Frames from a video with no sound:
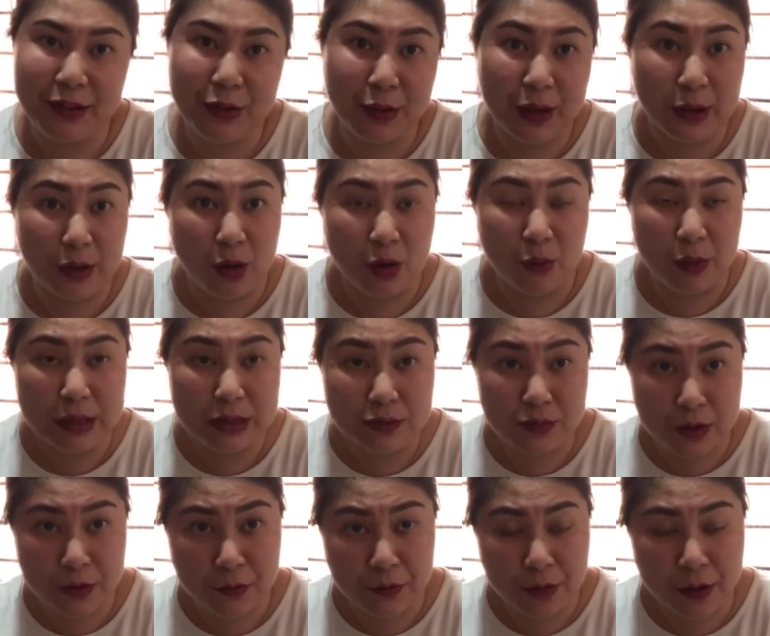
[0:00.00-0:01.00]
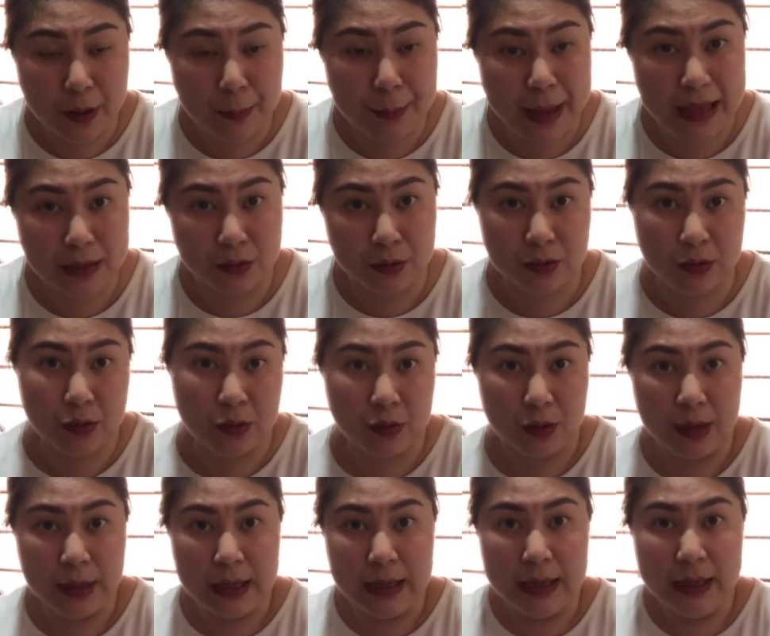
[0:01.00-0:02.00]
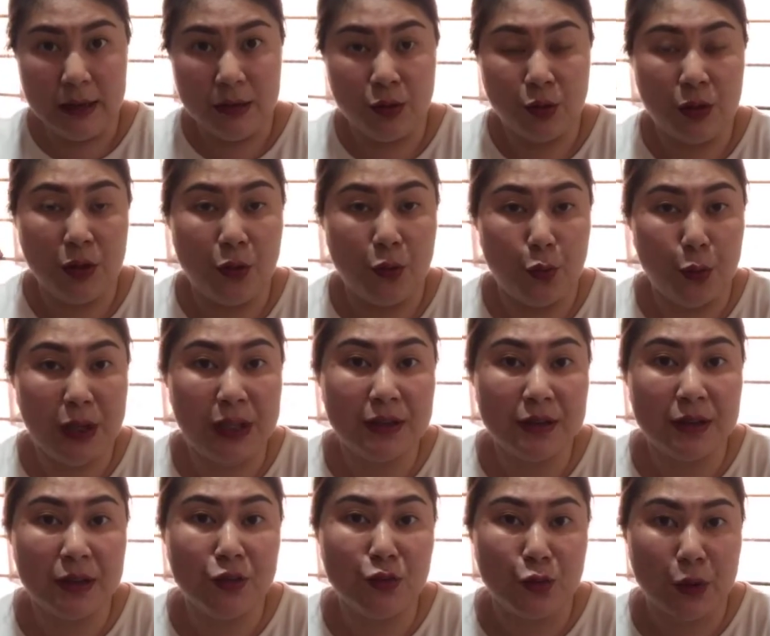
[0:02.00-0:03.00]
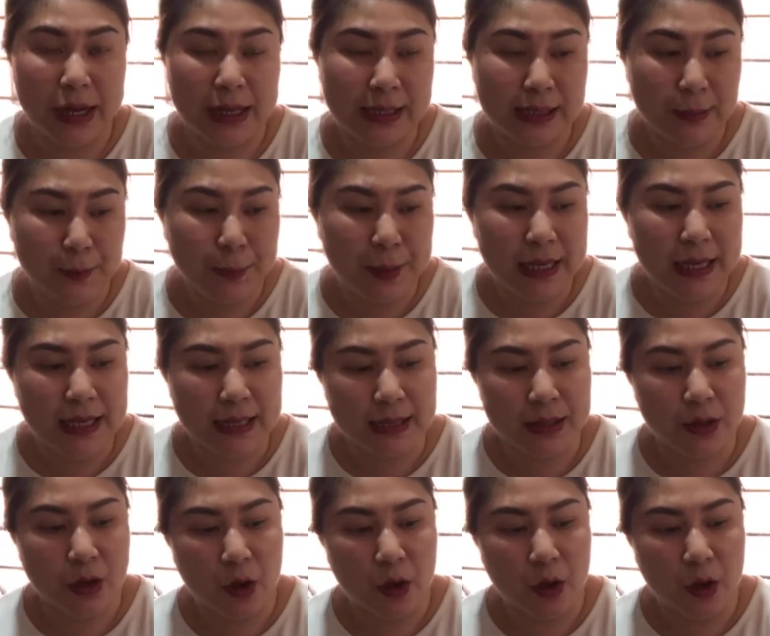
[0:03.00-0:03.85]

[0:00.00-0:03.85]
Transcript: you can always refer back to the written recipes,